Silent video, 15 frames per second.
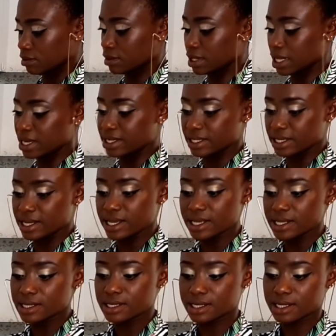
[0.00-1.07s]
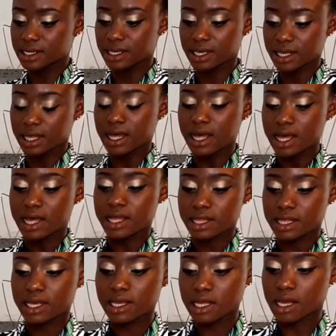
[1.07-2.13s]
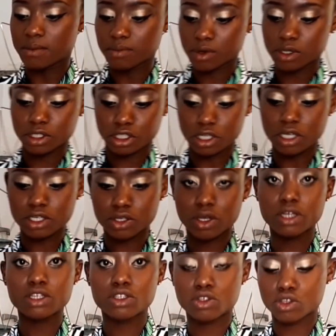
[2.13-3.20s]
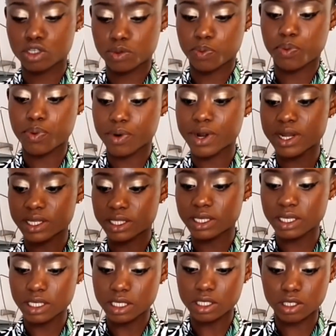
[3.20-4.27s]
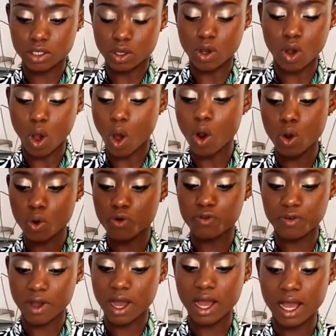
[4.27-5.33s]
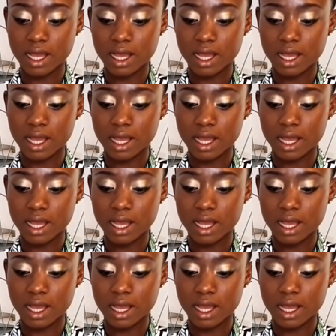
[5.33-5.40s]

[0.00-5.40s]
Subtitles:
like this. Then I'm just going to spread it all over,